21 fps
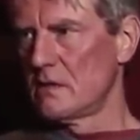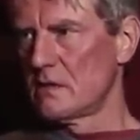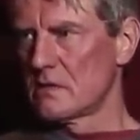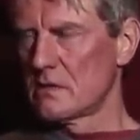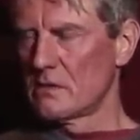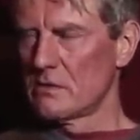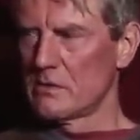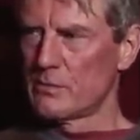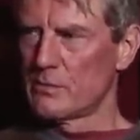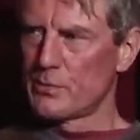
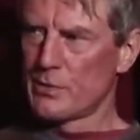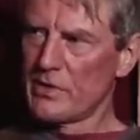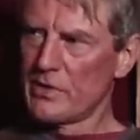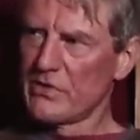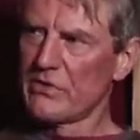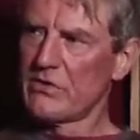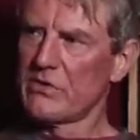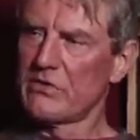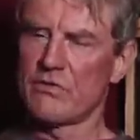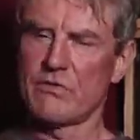So the
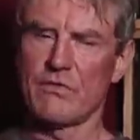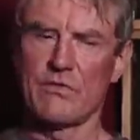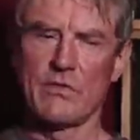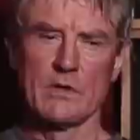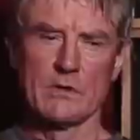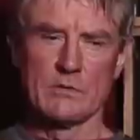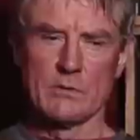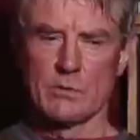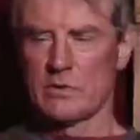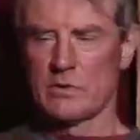prison is
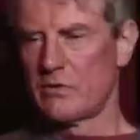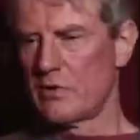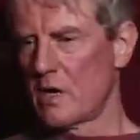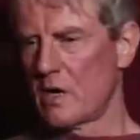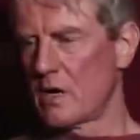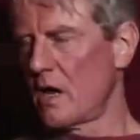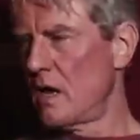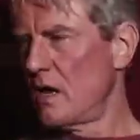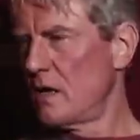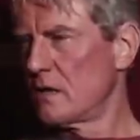filled with
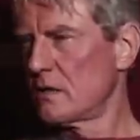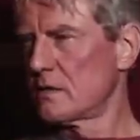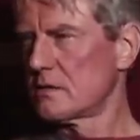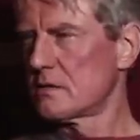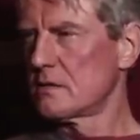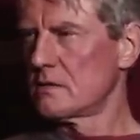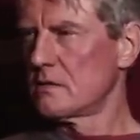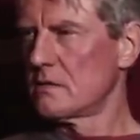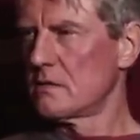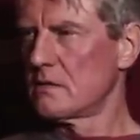drug
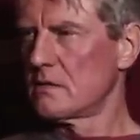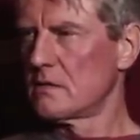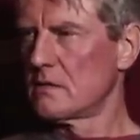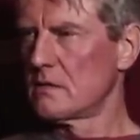addicts.